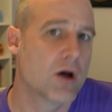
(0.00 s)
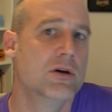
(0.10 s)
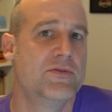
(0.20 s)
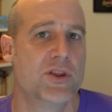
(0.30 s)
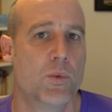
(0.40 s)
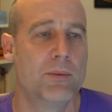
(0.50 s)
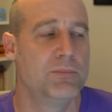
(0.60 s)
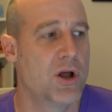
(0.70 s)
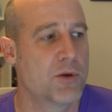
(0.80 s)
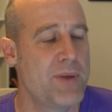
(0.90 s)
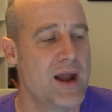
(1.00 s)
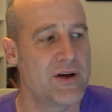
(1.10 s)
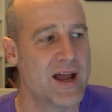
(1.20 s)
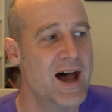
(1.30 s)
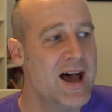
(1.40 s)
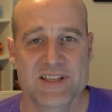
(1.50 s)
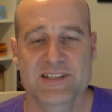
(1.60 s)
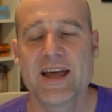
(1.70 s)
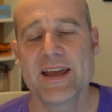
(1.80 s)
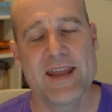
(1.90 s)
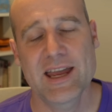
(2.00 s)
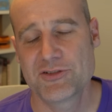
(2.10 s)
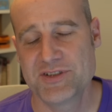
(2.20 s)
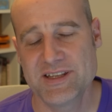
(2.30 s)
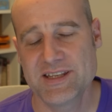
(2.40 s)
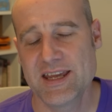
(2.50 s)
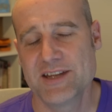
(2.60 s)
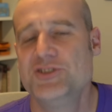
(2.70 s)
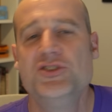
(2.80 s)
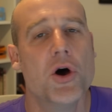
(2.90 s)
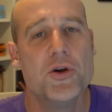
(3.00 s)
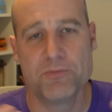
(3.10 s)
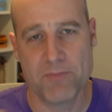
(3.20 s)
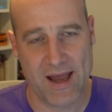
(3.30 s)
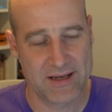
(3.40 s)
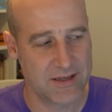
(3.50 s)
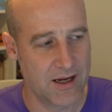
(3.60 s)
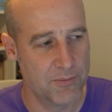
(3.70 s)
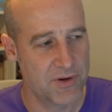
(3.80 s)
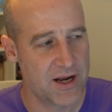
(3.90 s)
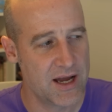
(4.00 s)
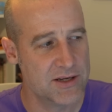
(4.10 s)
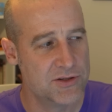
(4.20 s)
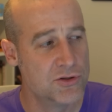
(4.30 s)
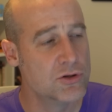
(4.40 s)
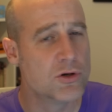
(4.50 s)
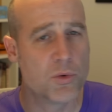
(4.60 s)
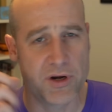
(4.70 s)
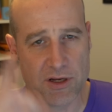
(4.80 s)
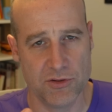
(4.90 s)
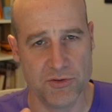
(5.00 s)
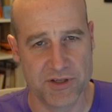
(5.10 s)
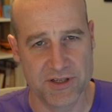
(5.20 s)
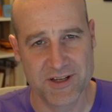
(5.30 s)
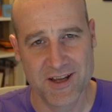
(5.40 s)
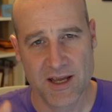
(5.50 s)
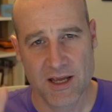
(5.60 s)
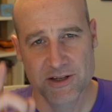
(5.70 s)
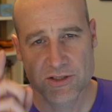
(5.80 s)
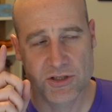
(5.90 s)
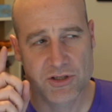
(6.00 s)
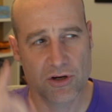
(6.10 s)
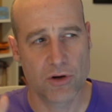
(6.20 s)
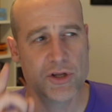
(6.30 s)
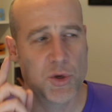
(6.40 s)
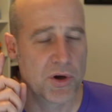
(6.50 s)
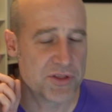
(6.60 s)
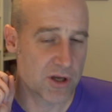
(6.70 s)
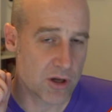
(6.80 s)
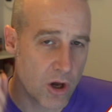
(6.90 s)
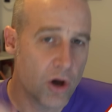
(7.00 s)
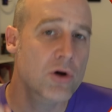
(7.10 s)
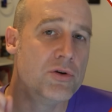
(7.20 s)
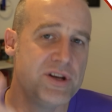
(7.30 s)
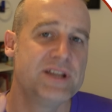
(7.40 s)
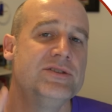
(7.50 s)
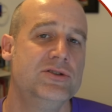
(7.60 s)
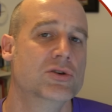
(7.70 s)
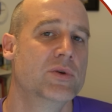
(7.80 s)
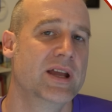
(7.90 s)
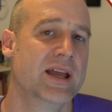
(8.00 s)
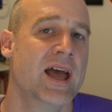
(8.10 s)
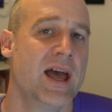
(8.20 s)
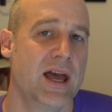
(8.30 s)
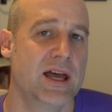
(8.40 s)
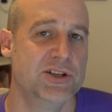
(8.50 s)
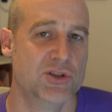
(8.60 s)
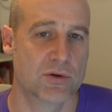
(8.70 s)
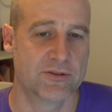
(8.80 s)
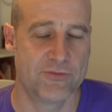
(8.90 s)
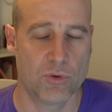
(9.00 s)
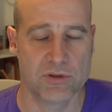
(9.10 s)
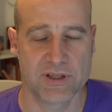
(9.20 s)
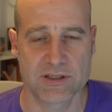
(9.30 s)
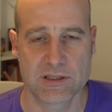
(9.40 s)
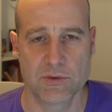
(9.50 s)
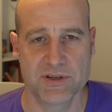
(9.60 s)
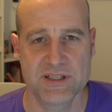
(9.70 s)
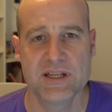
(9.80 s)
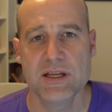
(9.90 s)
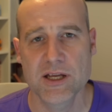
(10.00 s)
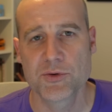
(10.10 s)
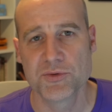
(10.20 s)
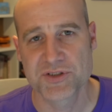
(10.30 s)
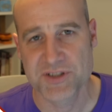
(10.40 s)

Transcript: over the one block barrier, the slight inaccuracies here don't matter, but I do want to use it to show you what the code is doing as you are falling. So at t equals